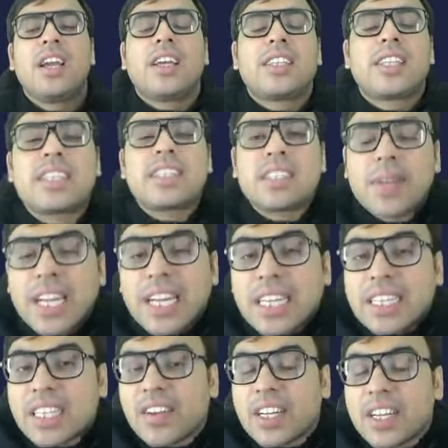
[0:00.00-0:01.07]
Then similarly,
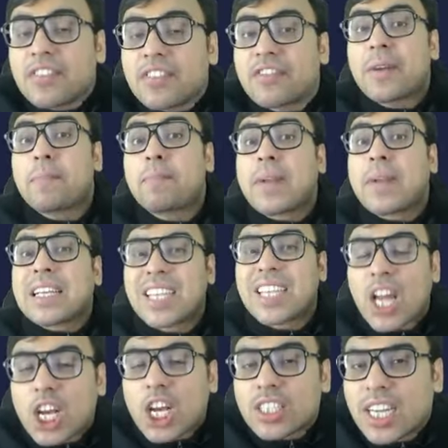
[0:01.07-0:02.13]
there were different press
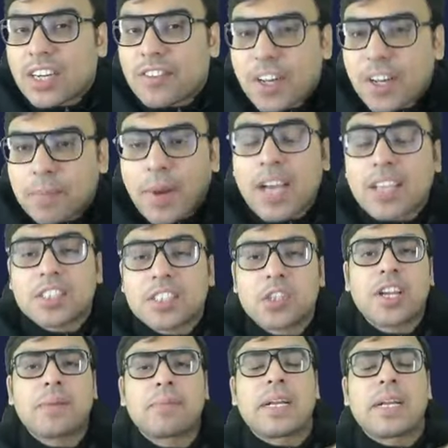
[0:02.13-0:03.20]
laws that were passed
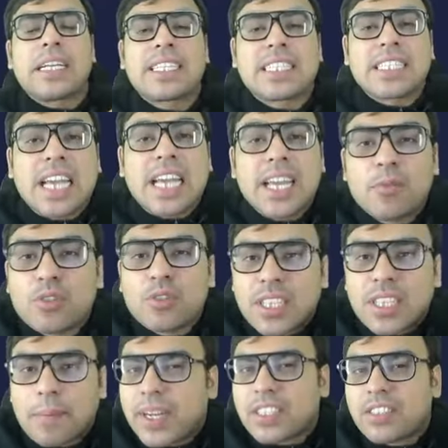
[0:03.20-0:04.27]
during British time to
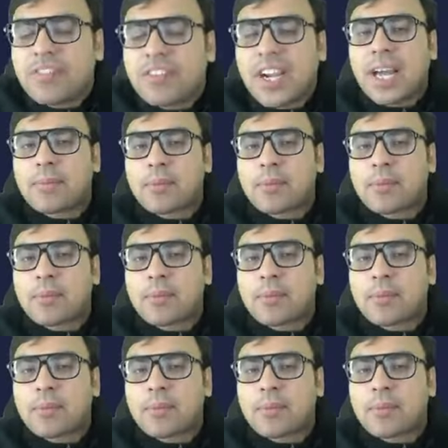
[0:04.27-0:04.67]
suppress freedom